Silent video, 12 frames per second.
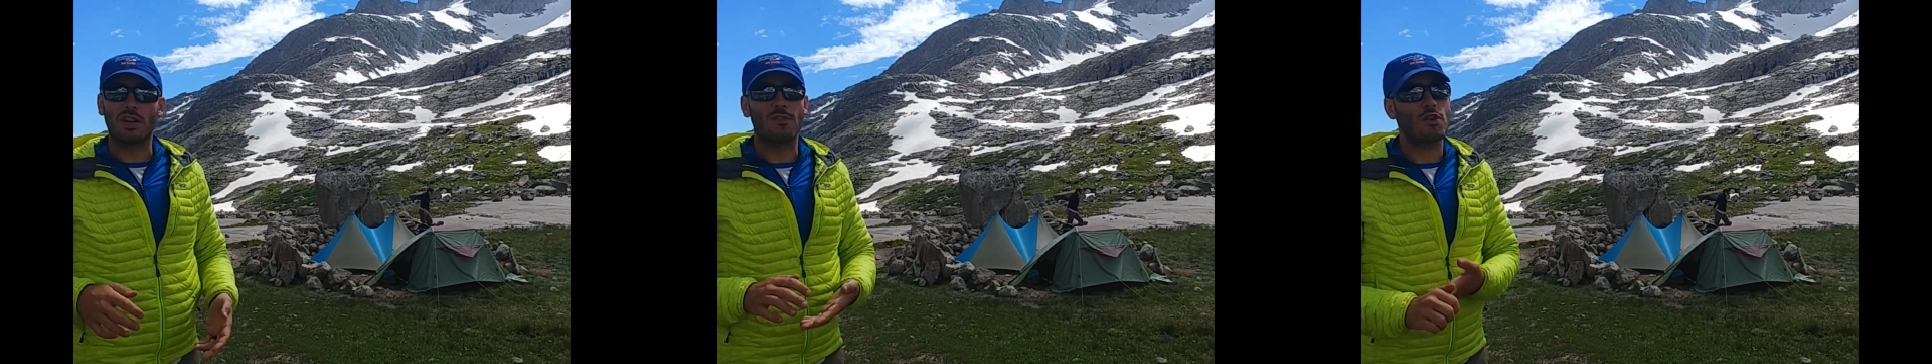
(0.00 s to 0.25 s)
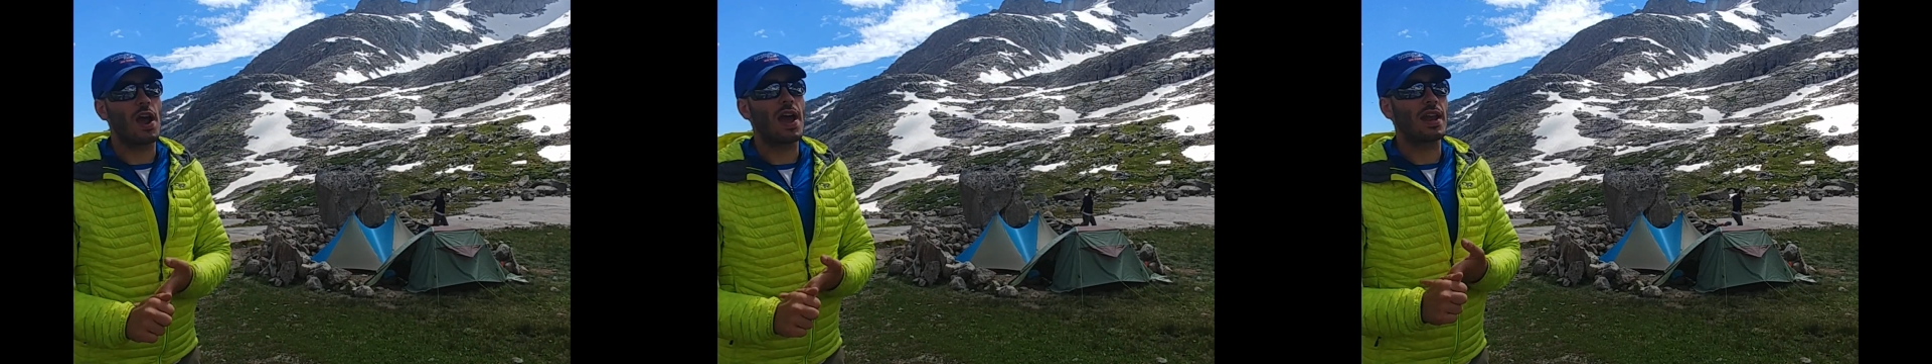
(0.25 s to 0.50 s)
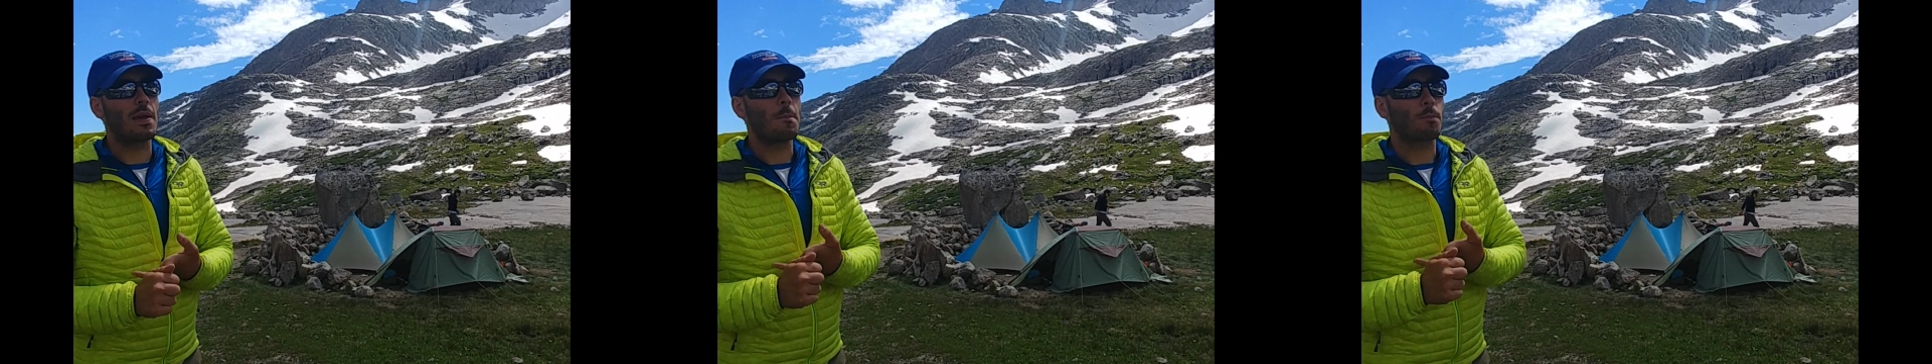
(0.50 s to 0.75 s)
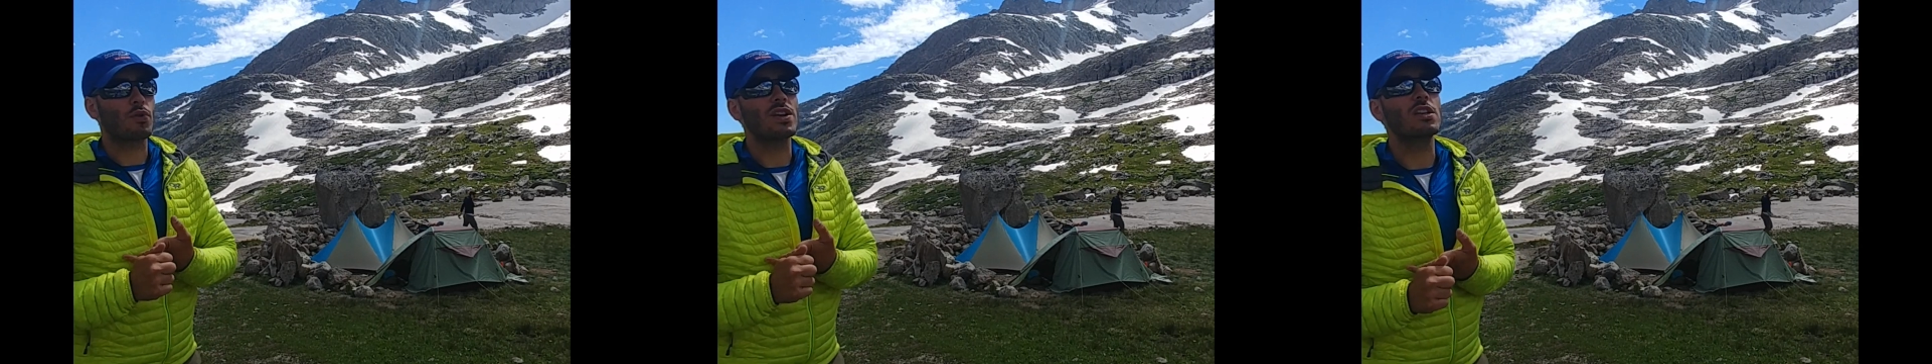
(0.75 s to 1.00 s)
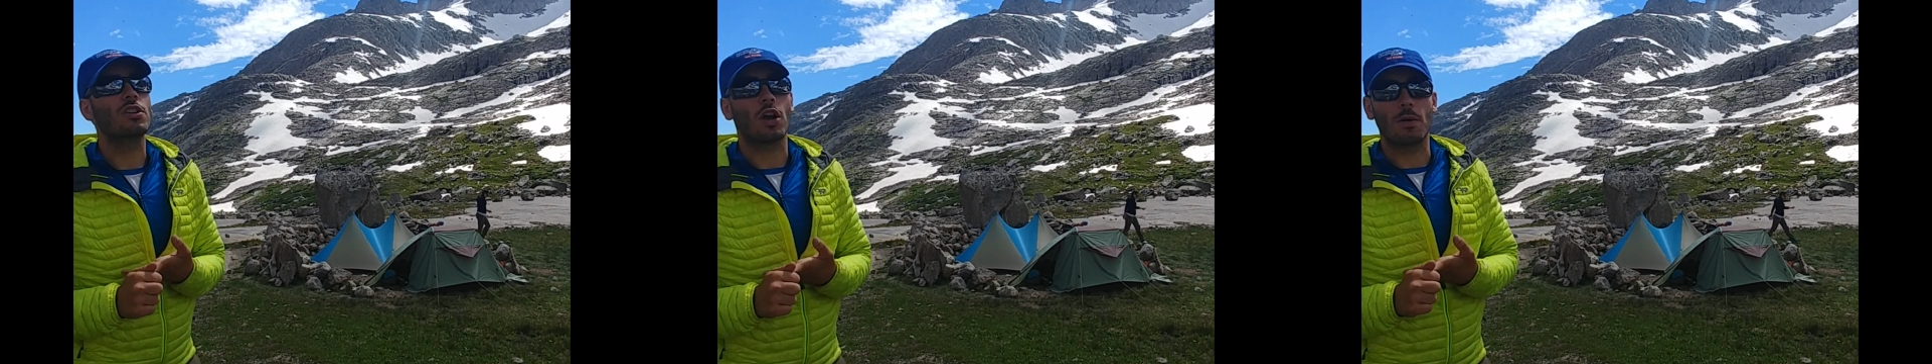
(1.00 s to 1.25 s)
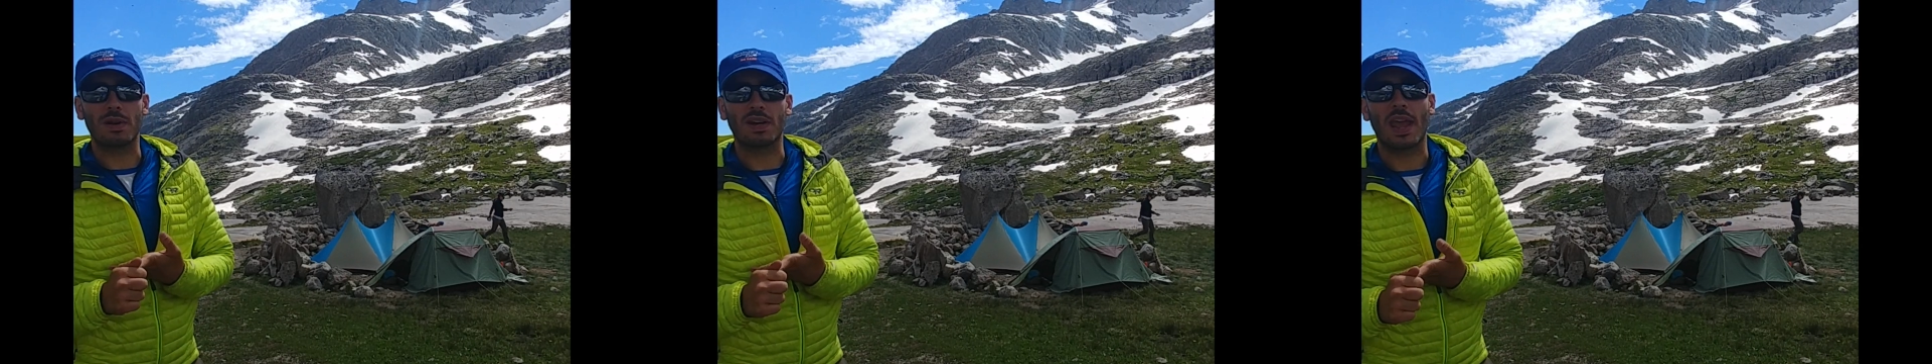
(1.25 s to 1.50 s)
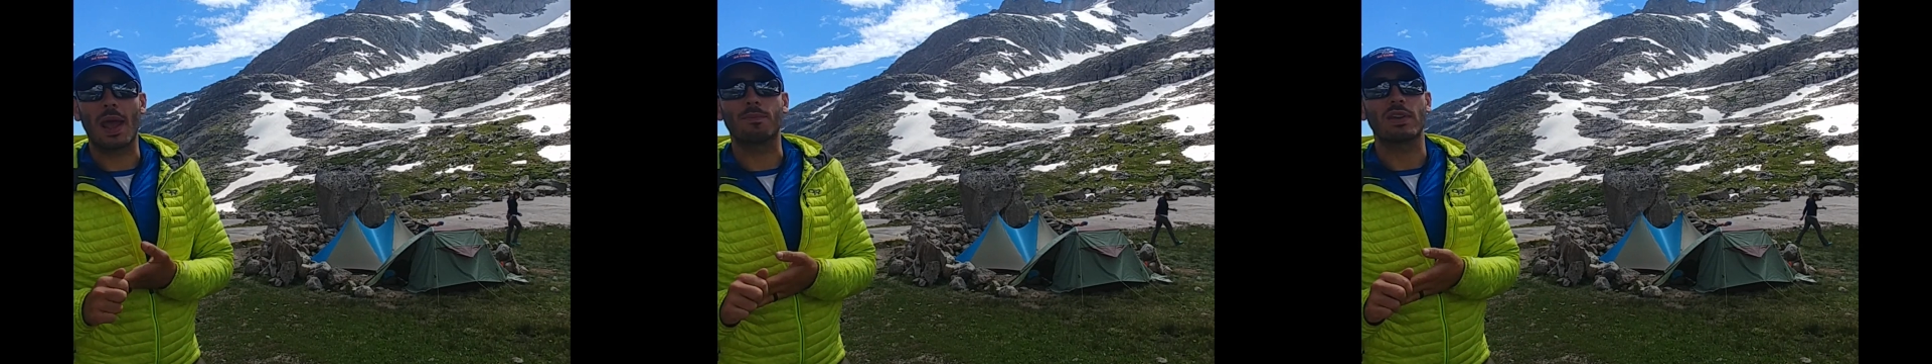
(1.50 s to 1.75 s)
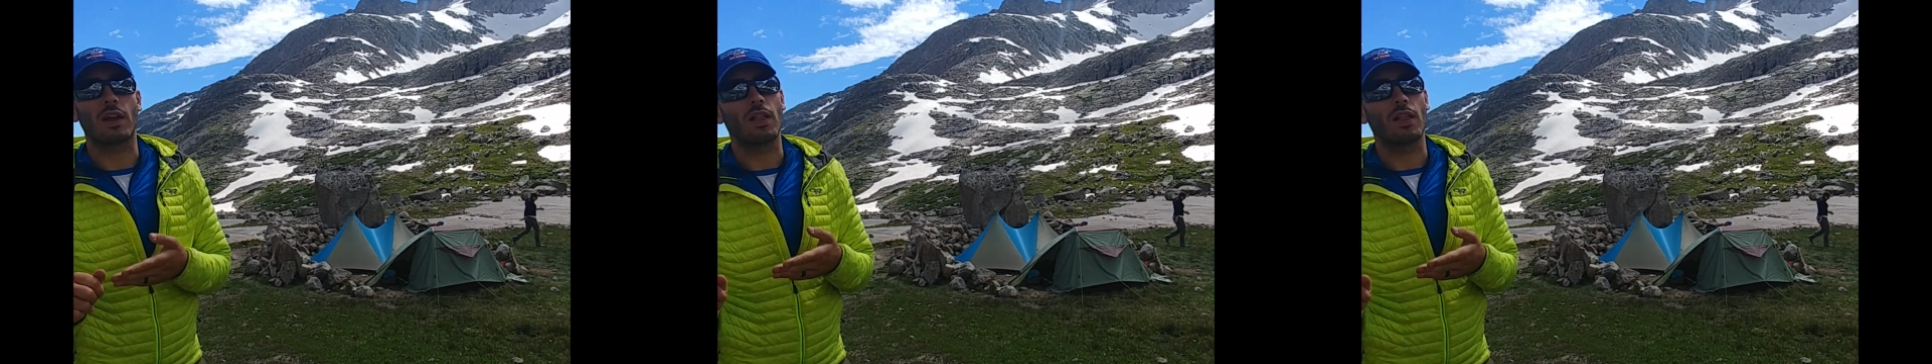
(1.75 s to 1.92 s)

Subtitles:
If you're at a predetermined campsite,